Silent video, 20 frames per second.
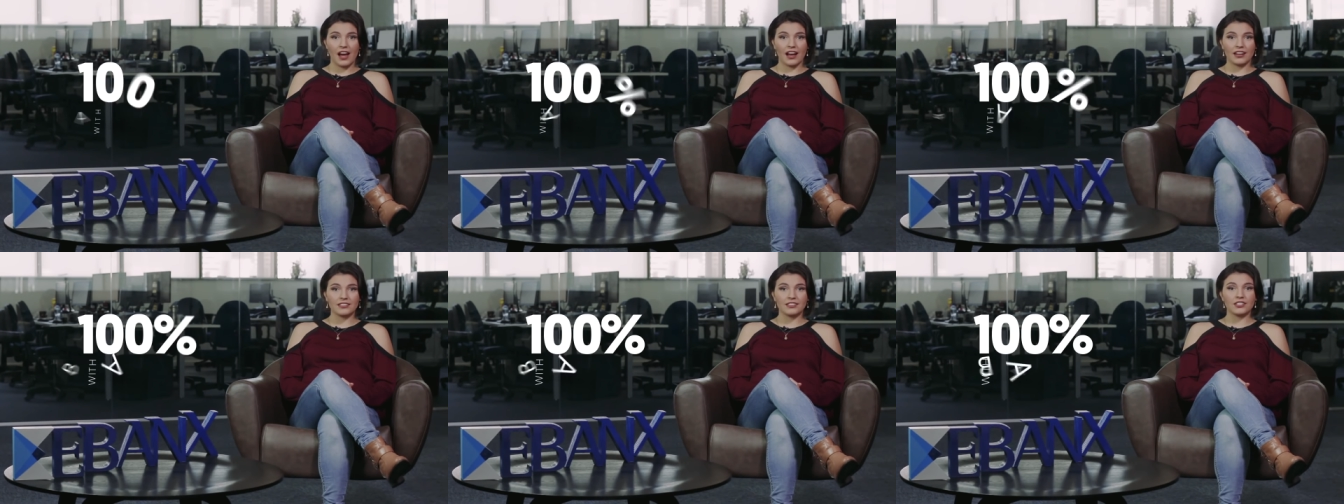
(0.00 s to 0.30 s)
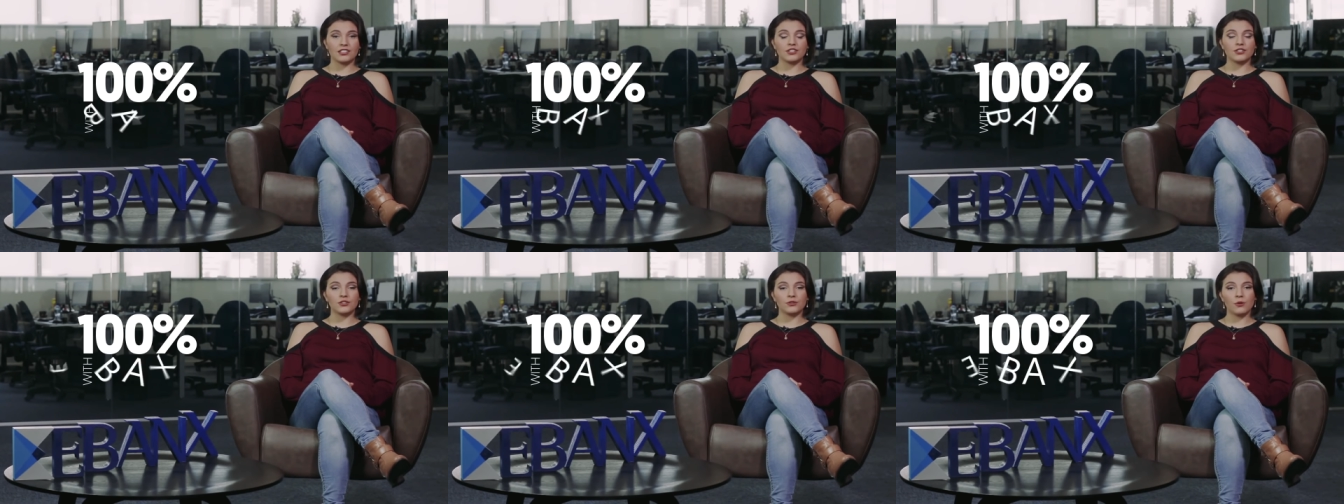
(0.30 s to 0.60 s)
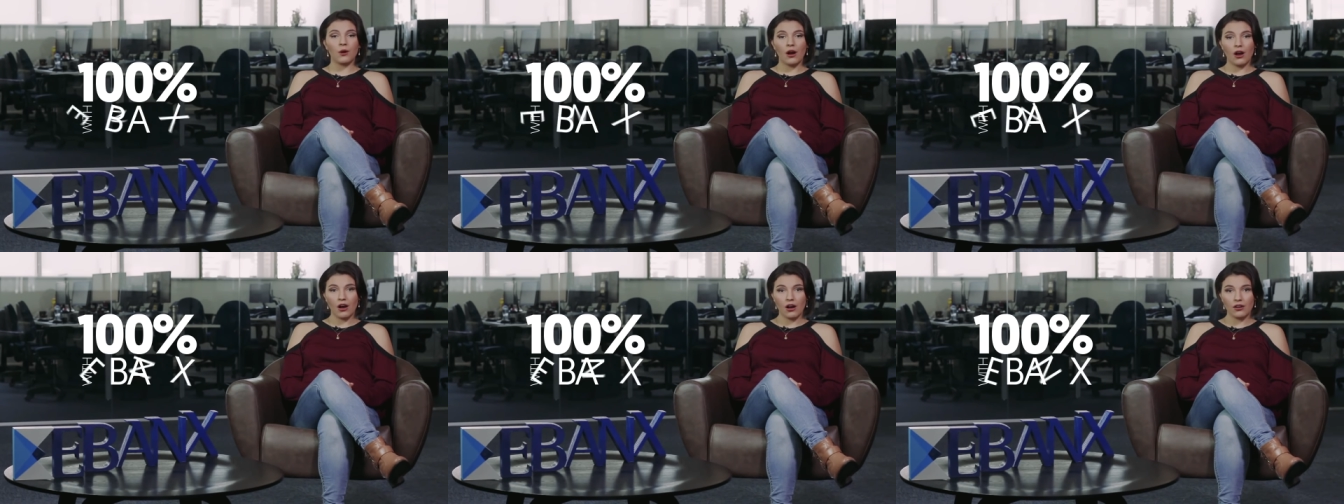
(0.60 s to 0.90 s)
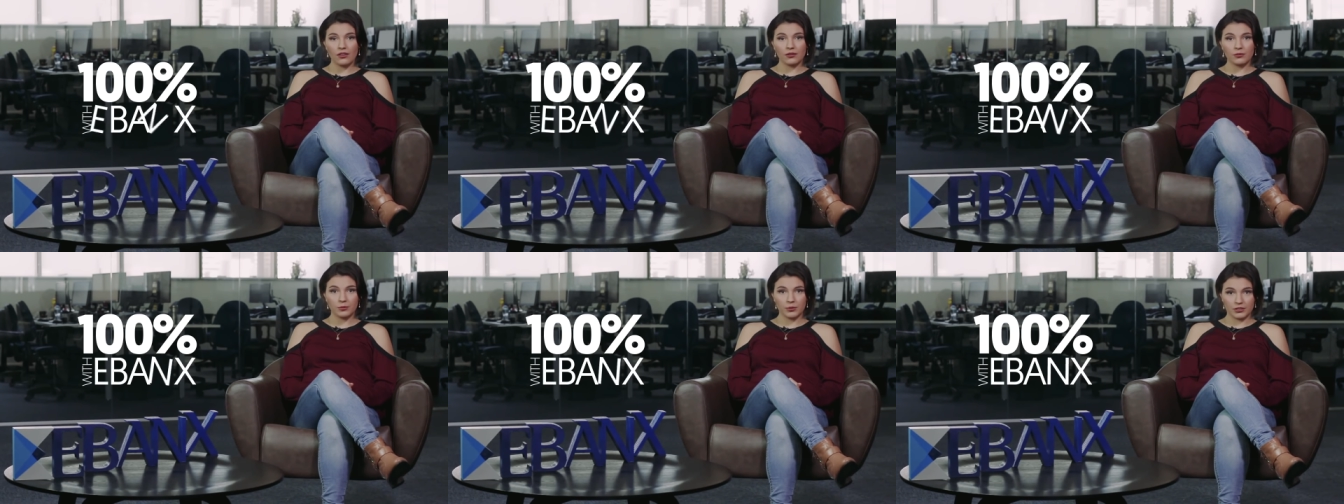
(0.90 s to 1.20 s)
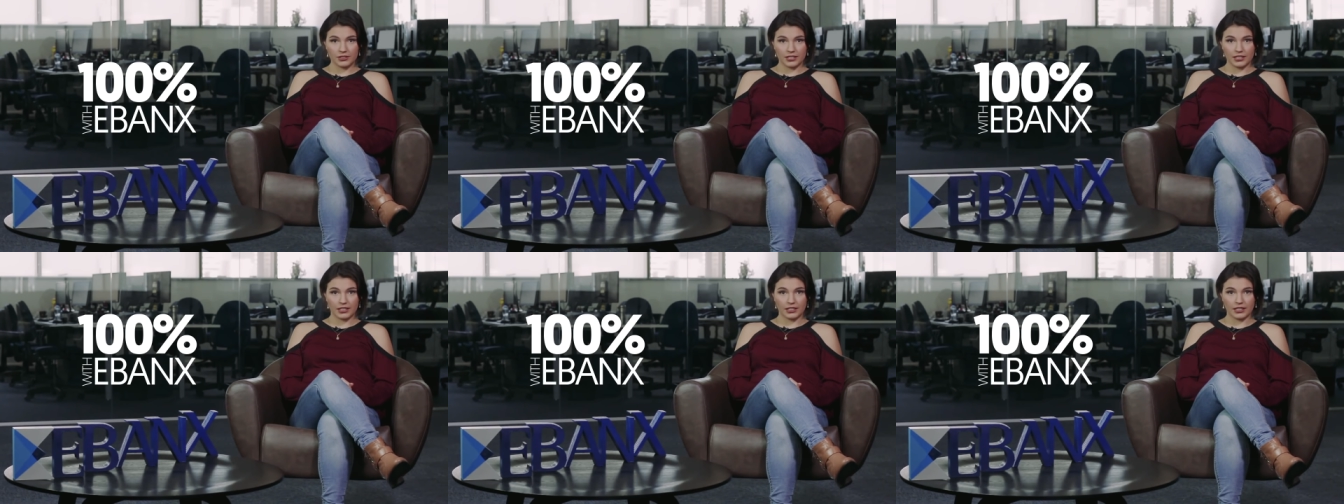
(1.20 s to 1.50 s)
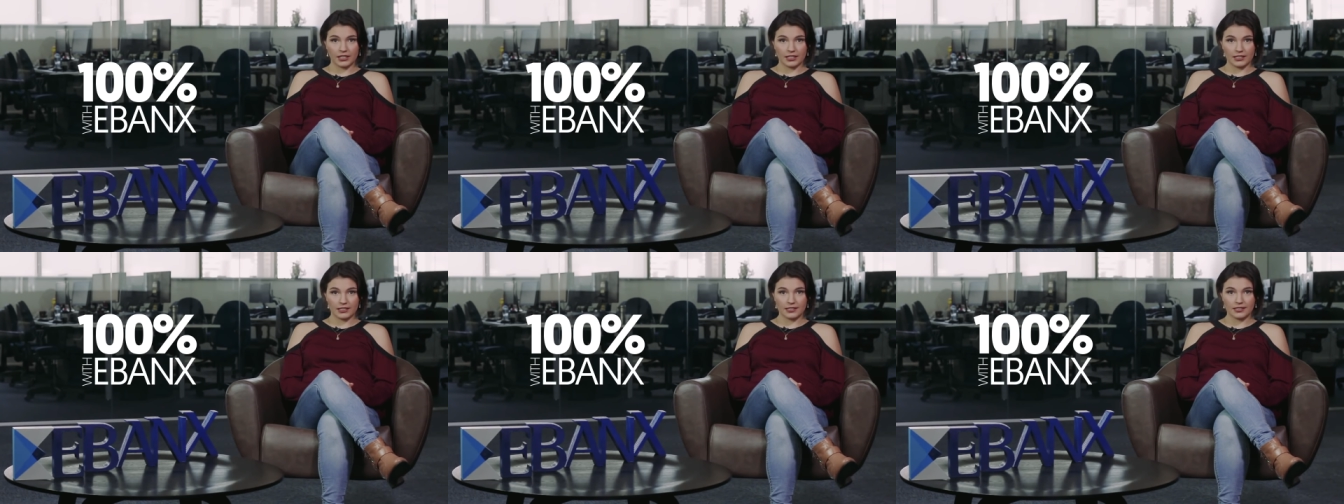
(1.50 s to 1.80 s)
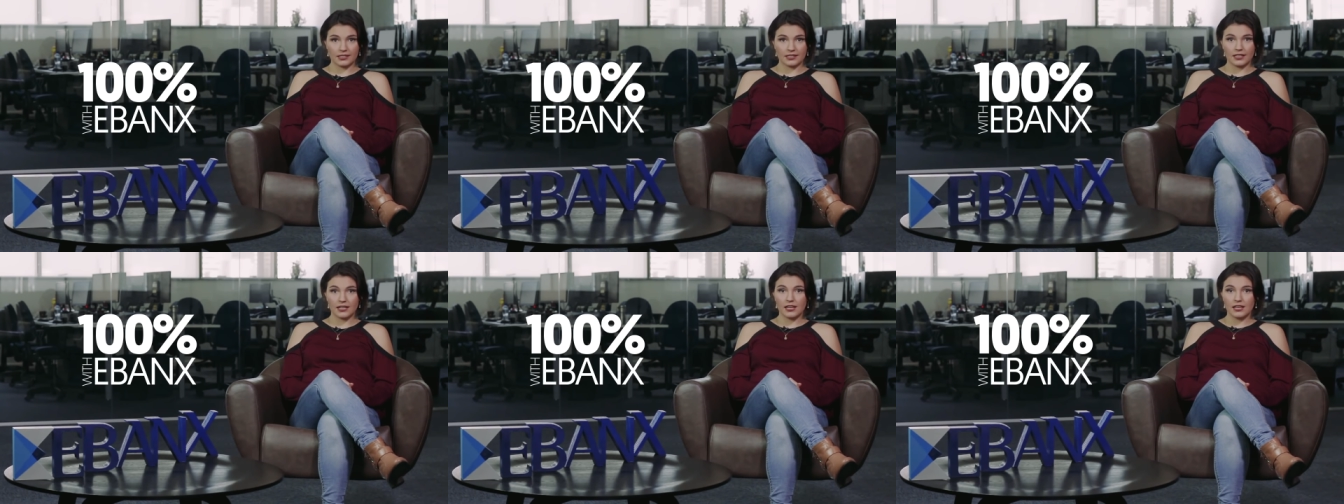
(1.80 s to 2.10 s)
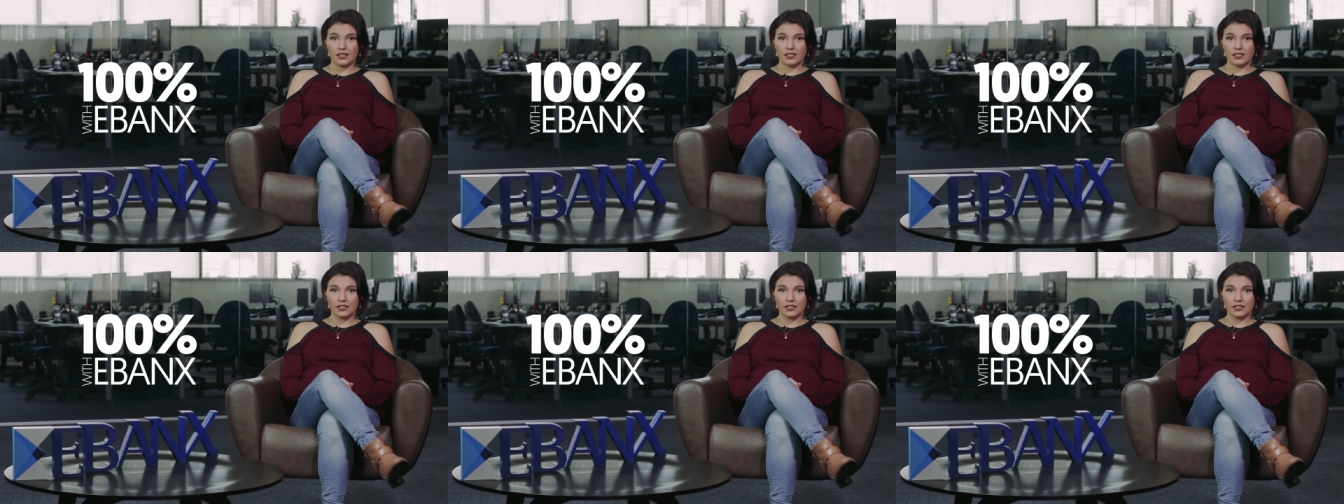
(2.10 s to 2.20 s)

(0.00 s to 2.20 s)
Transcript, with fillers: access to all the Brazilians,